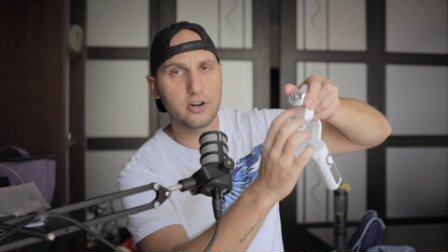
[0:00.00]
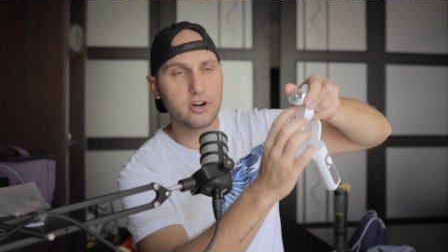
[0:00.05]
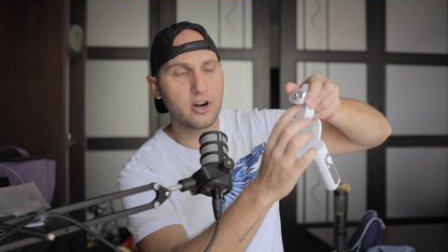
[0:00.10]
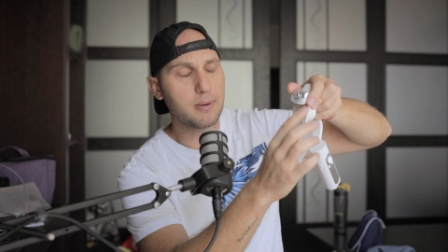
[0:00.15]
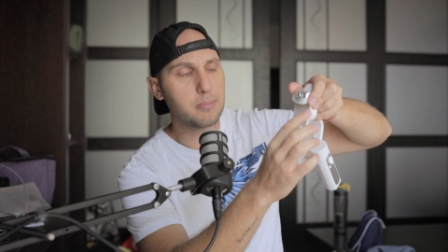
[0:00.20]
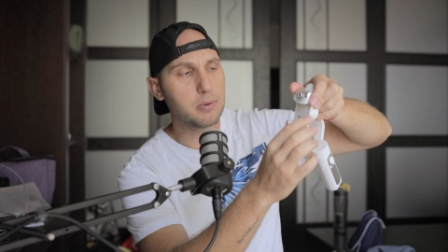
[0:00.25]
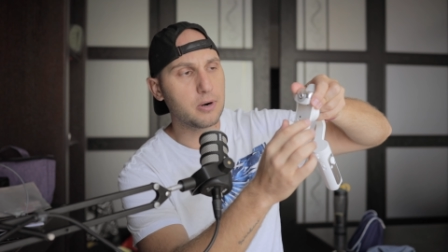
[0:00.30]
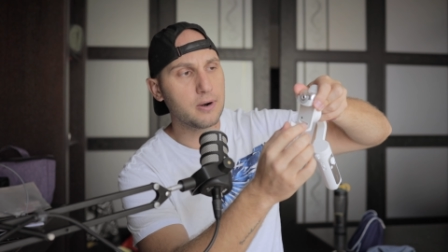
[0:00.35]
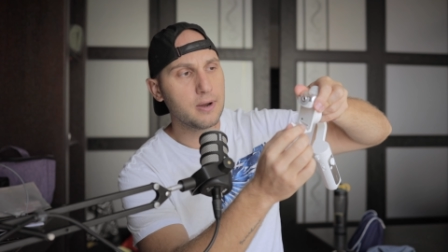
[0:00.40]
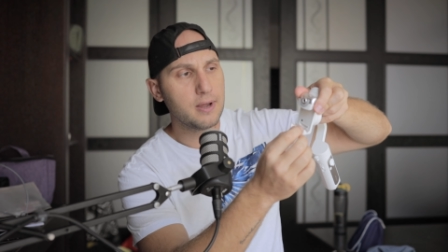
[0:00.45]
the
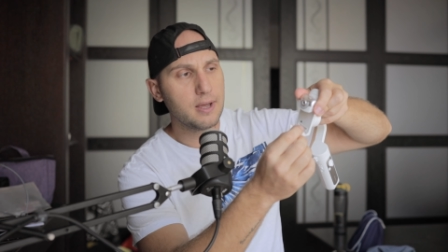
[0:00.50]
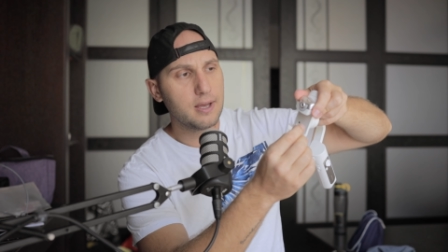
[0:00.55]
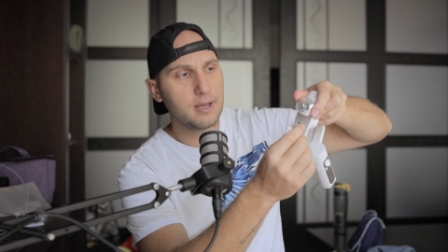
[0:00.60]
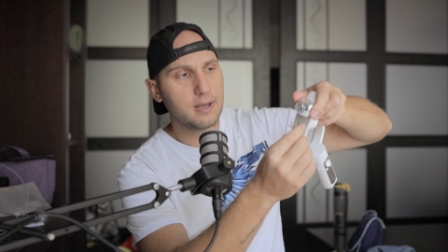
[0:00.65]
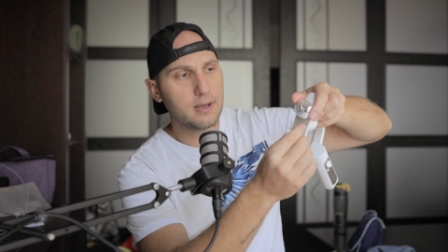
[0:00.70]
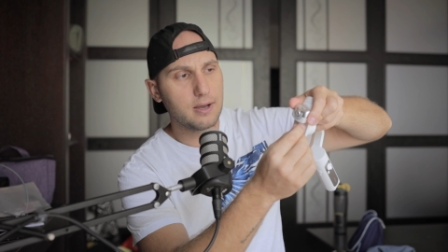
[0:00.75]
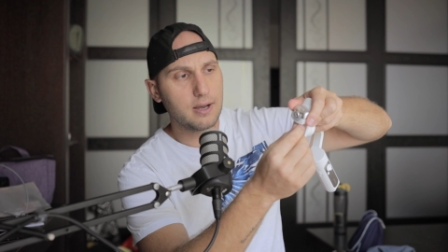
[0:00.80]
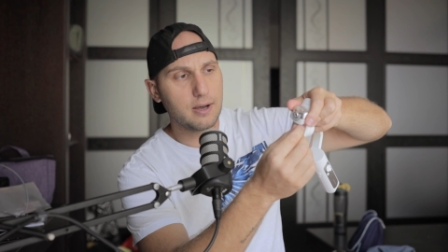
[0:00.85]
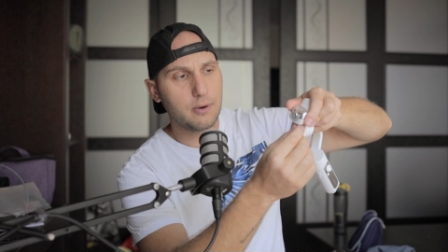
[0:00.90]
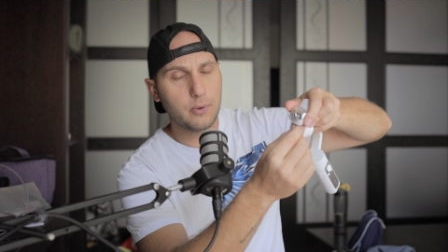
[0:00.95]
rubber.
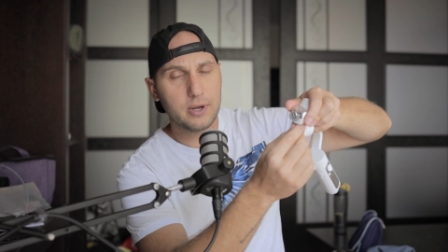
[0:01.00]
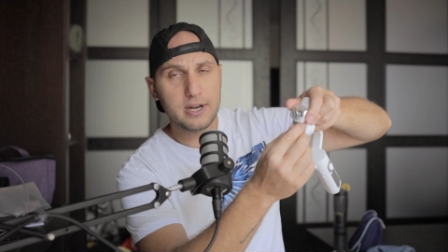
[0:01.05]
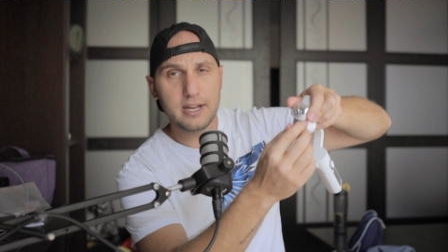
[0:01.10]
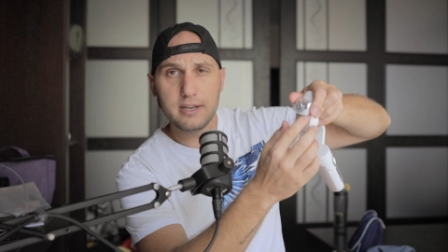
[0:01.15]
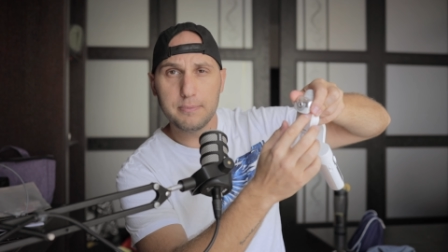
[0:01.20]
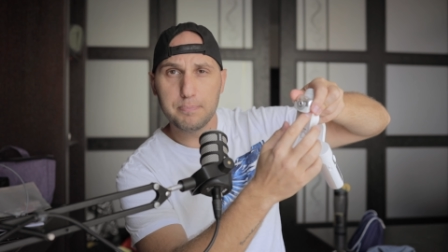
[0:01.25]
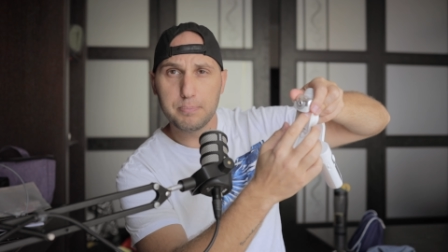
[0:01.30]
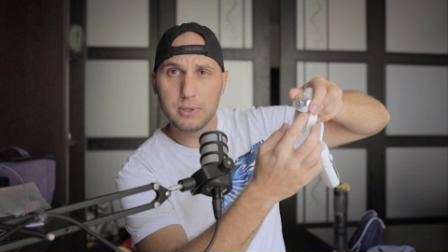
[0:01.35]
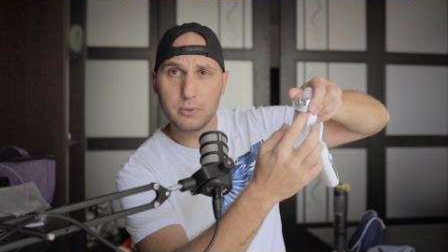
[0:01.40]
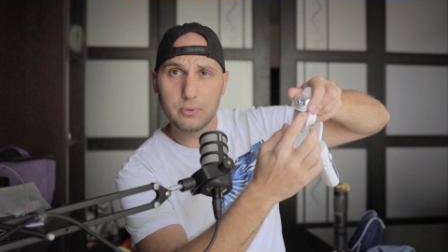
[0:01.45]
When
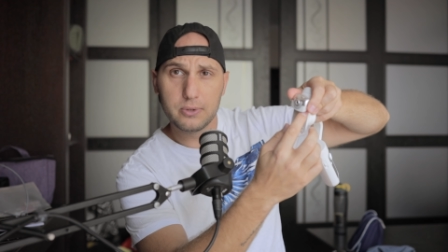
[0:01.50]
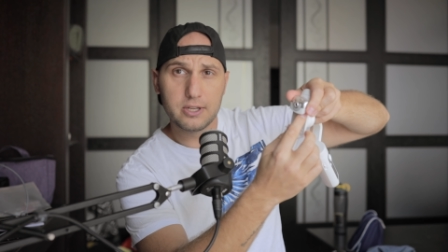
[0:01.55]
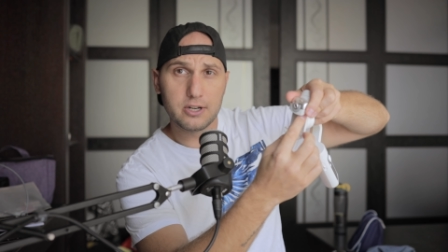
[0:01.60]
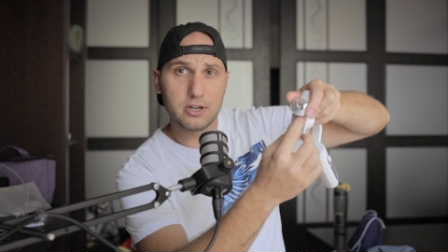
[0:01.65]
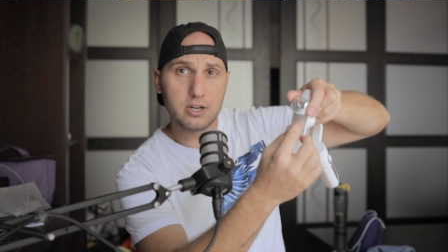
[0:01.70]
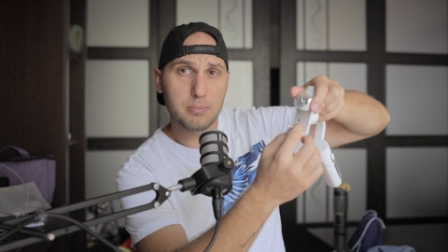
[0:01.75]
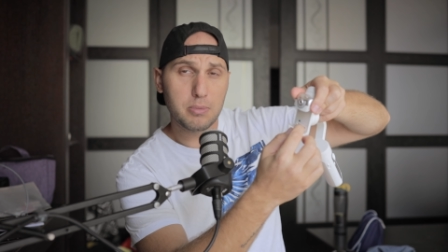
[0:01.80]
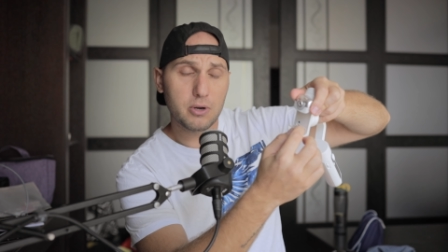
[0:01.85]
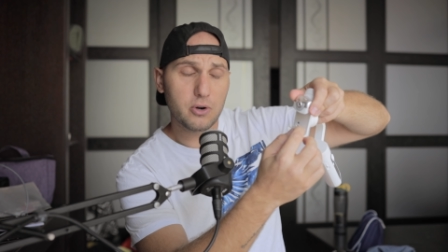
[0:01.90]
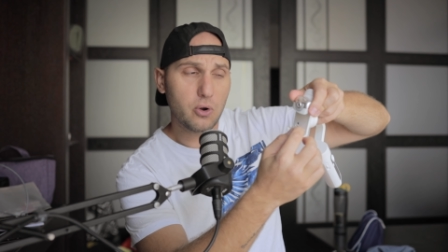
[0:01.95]
I peeled
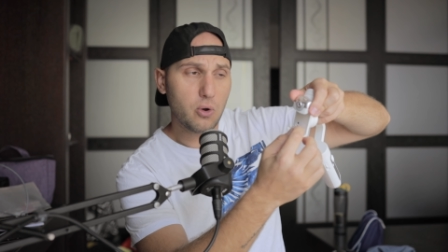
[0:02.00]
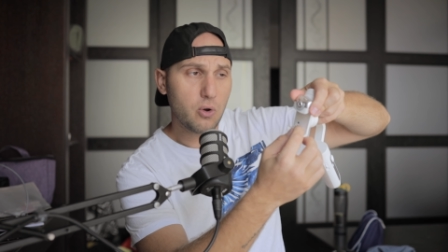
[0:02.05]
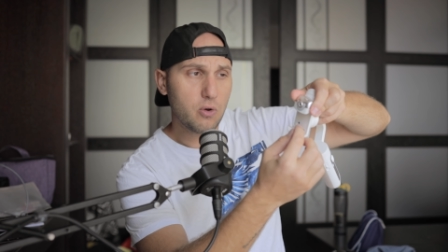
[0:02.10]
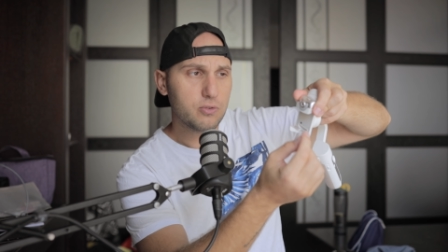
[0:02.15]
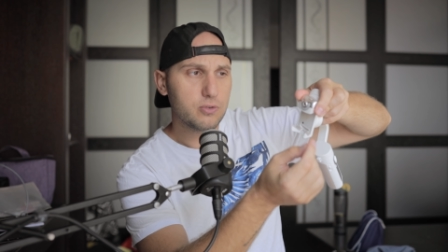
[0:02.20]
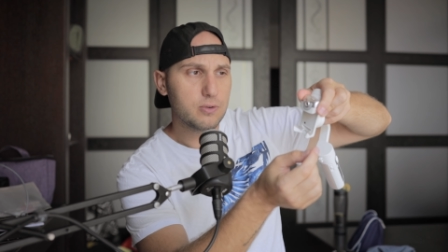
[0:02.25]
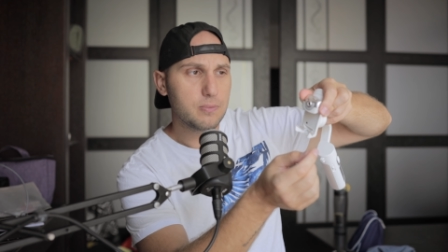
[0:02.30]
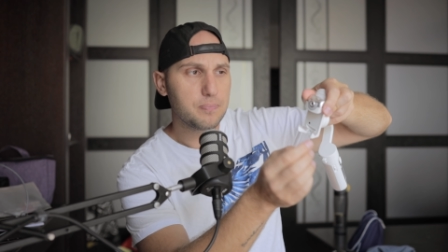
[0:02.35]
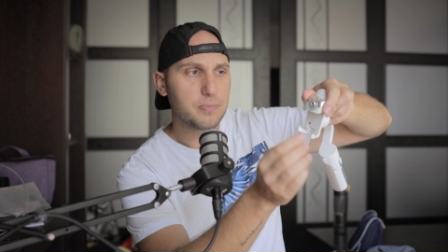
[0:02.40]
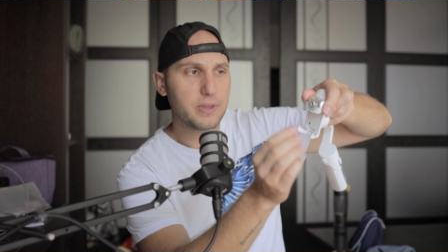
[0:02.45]
the rubber
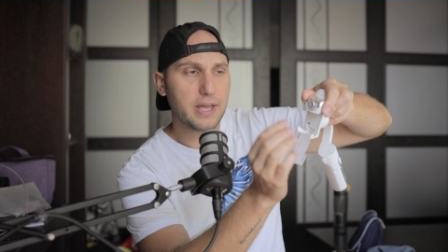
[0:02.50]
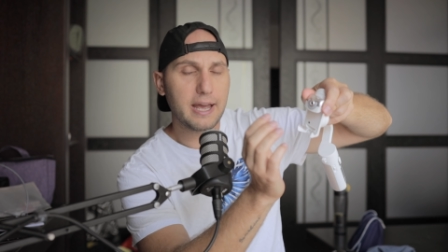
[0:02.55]
off,